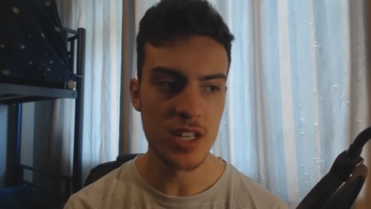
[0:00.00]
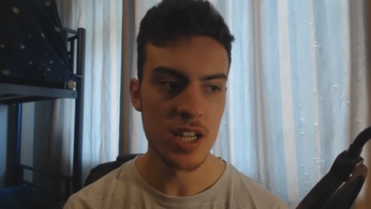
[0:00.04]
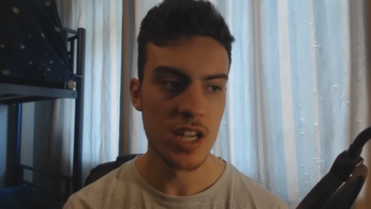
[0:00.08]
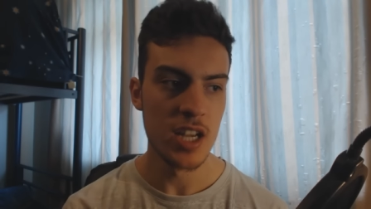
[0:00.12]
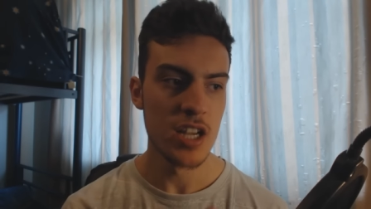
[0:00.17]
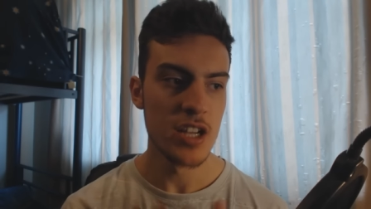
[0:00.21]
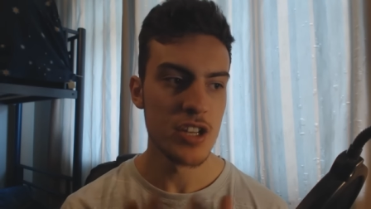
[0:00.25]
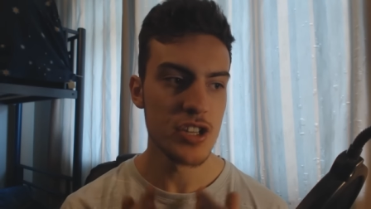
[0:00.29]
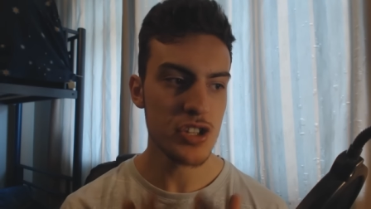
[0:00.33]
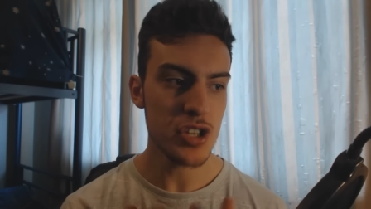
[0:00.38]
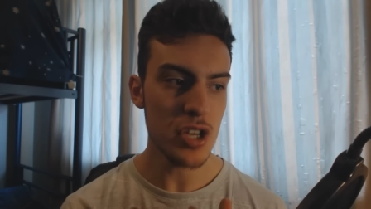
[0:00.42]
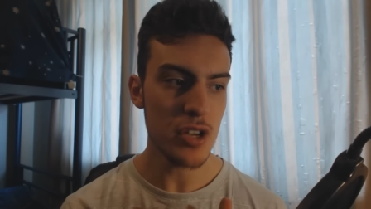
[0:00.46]
And
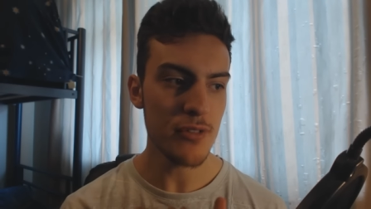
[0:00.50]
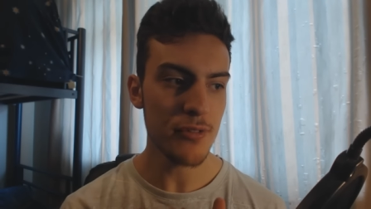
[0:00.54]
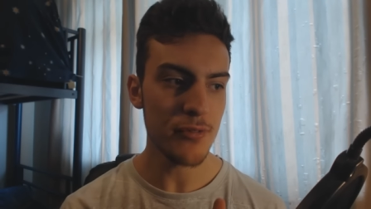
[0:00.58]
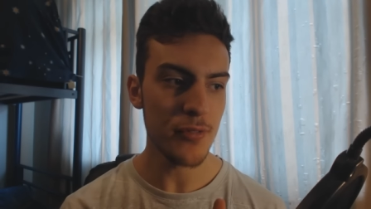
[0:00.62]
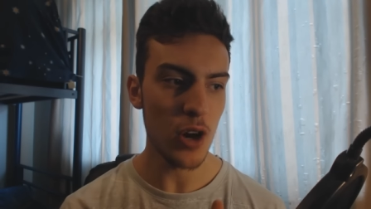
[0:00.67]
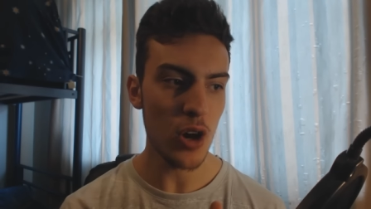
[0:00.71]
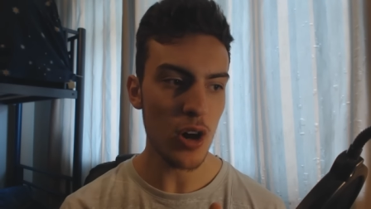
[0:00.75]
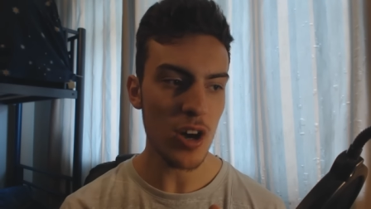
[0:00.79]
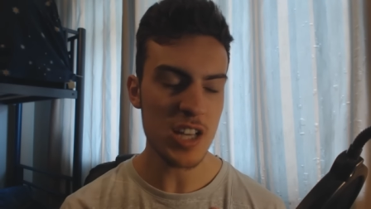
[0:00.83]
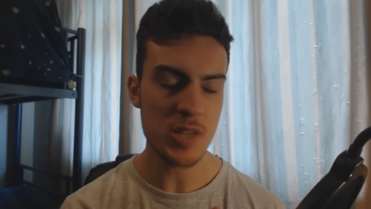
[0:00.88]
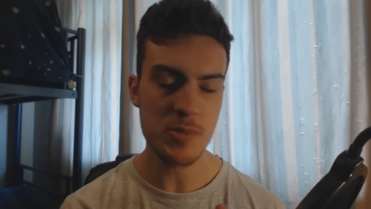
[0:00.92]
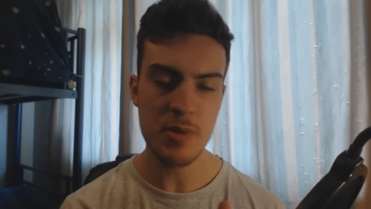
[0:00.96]
so
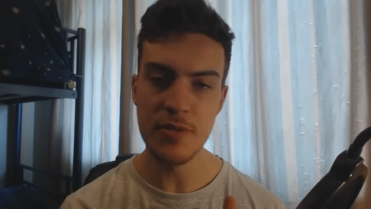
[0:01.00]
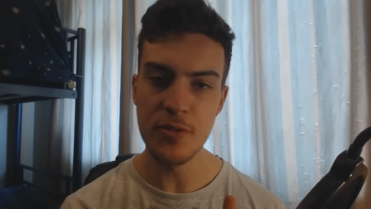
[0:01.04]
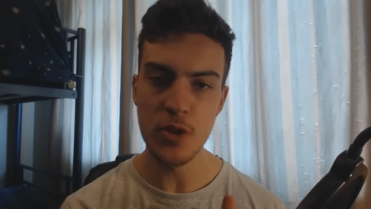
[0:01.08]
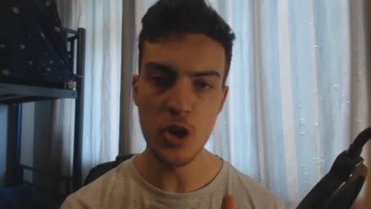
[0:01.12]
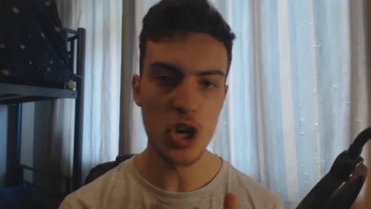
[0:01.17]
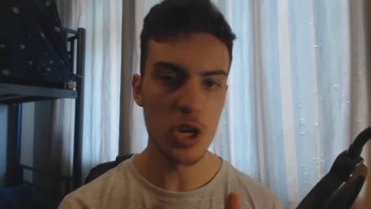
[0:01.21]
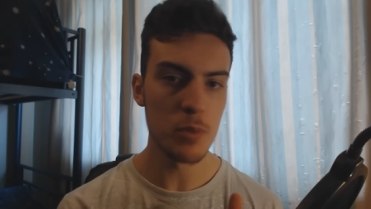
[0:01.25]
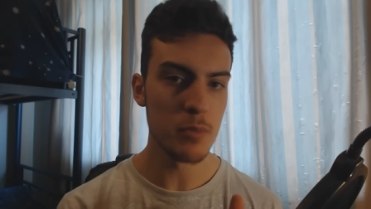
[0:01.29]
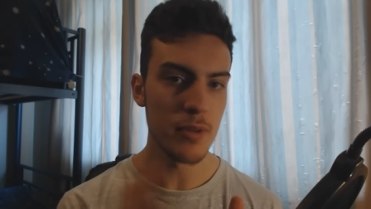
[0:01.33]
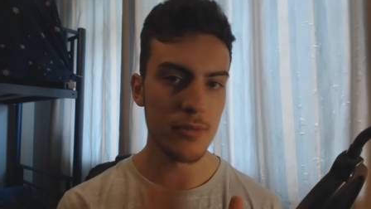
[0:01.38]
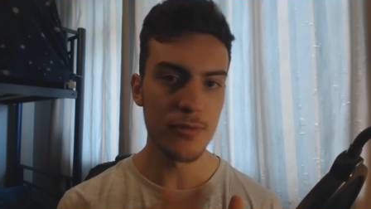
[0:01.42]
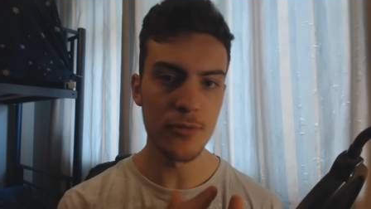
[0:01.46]
far, as we've
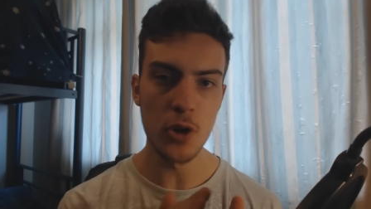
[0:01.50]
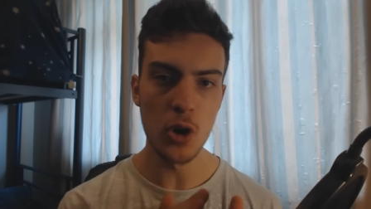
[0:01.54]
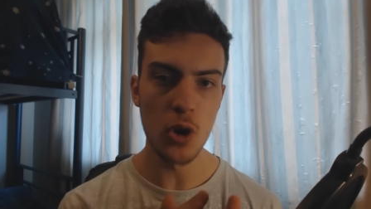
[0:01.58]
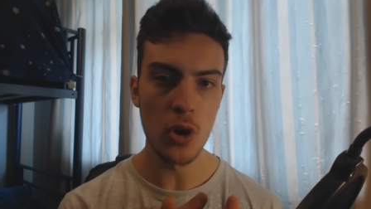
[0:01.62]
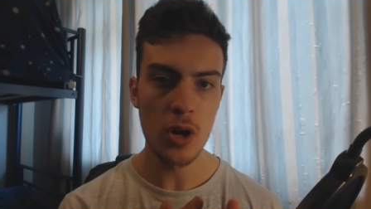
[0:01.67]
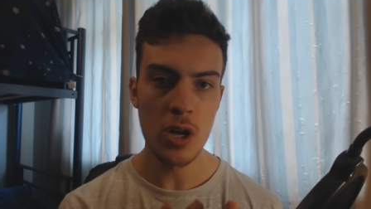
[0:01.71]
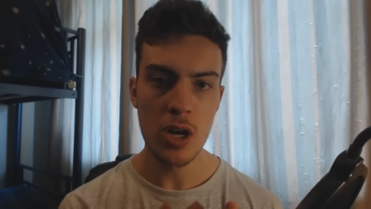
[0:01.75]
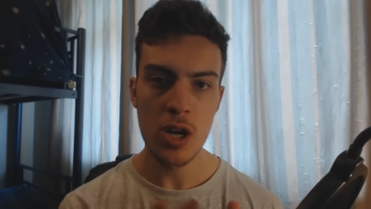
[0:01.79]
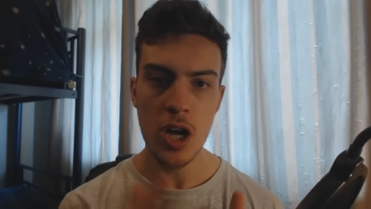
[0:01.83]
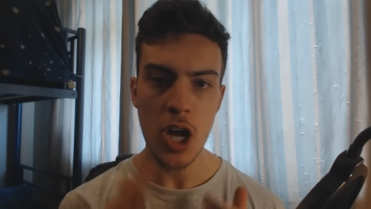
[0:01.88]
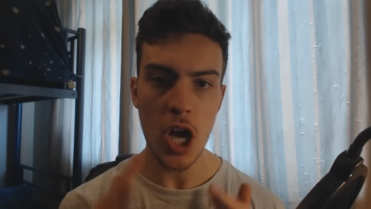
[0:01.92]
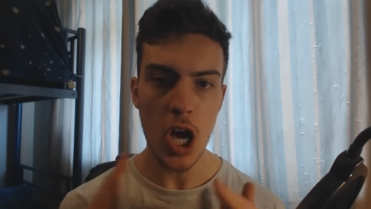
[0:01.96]
heard
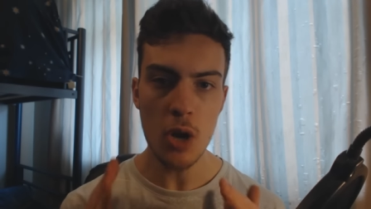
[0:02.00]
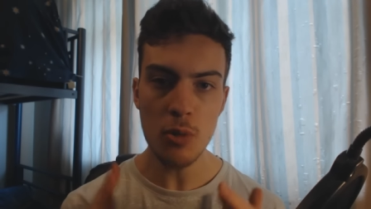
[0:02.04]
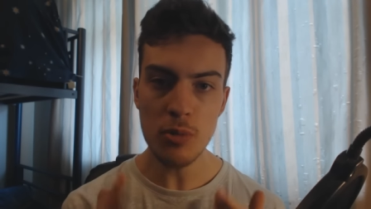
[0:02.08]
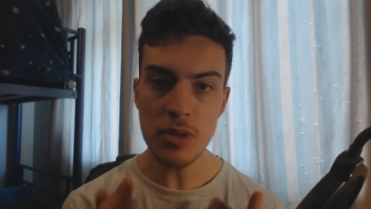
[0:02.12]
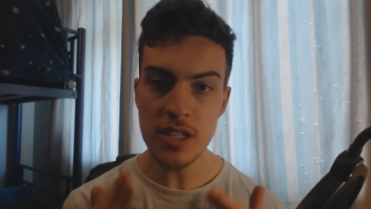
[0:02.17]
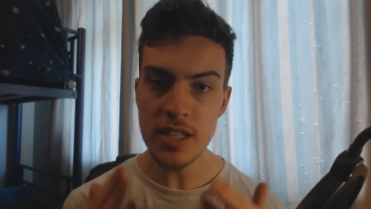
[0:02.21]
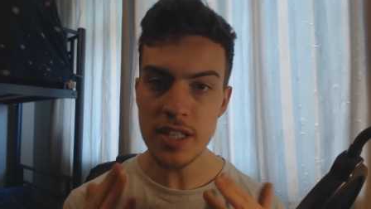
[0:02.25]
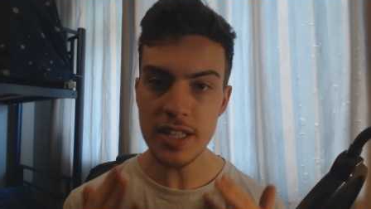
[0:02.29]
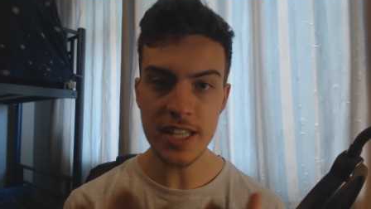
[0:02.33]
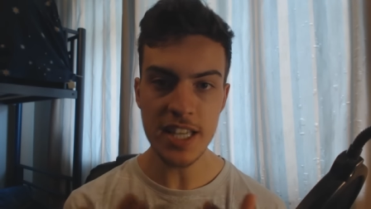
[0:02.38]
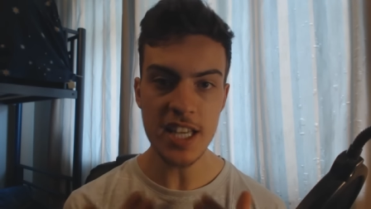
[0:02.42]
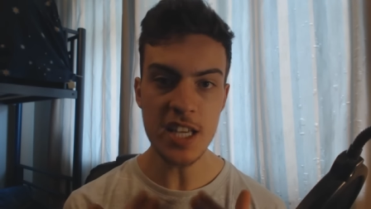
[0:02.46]
before,
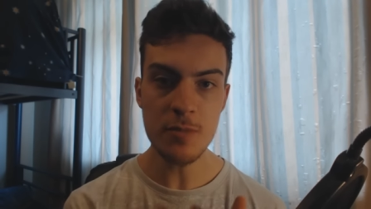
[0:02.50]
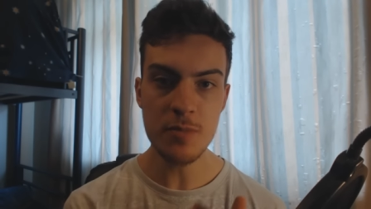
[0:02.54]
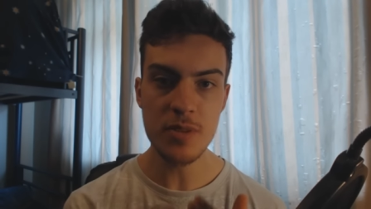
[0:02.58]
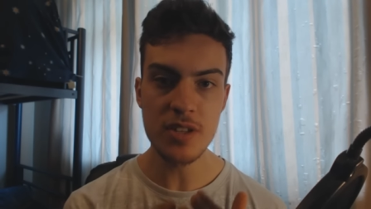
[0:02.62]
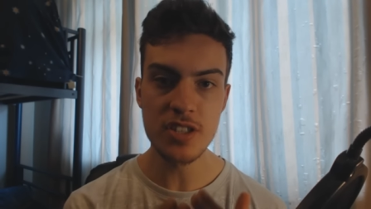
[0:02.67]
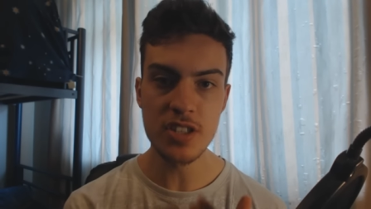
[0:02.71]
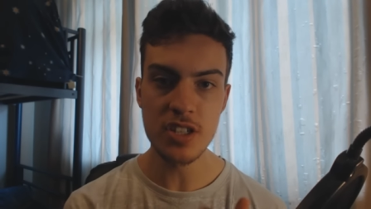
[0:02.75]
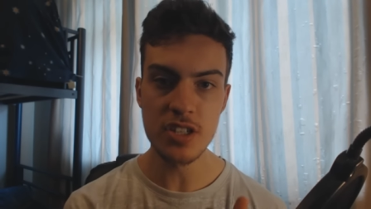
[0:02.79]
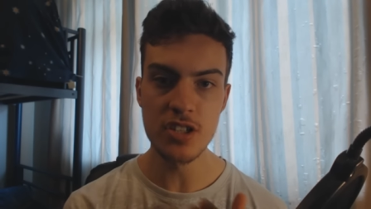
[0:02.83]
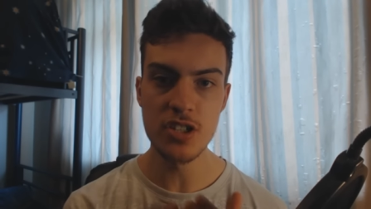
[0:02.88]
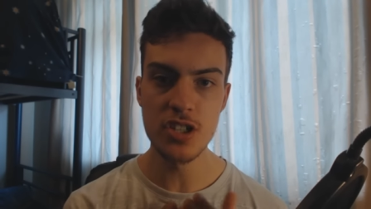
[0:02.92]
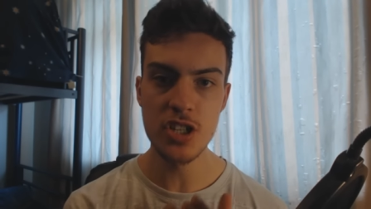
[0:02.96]
only the
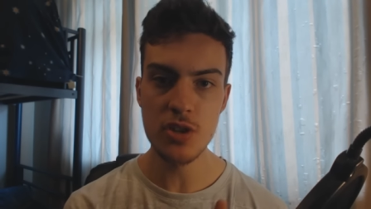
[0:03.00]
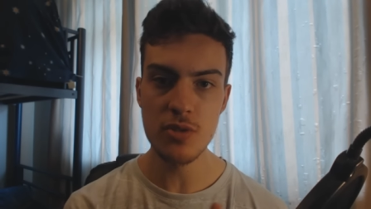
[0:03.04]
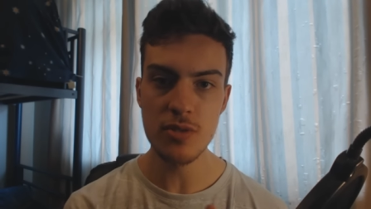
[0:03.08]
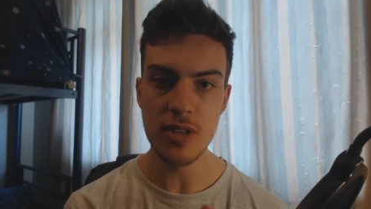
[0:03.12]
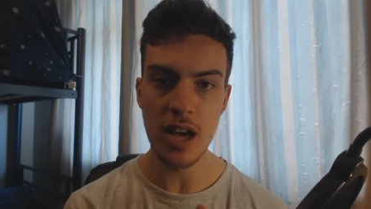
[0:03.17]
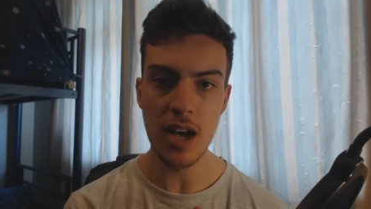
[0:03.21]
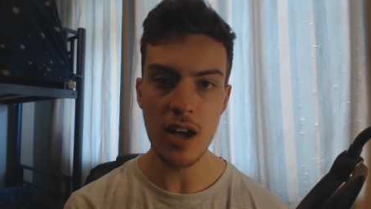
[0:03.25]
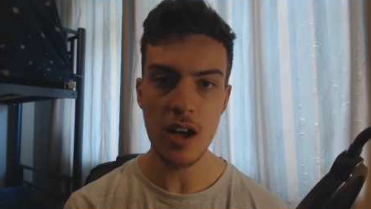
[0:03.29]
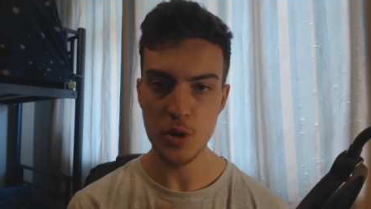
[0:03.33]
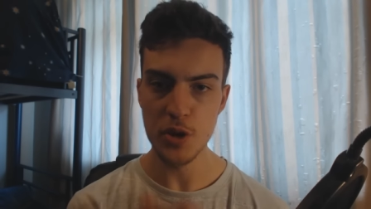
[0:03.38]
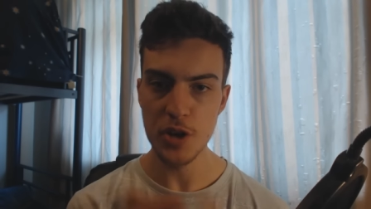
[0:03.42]
Keepers can do that.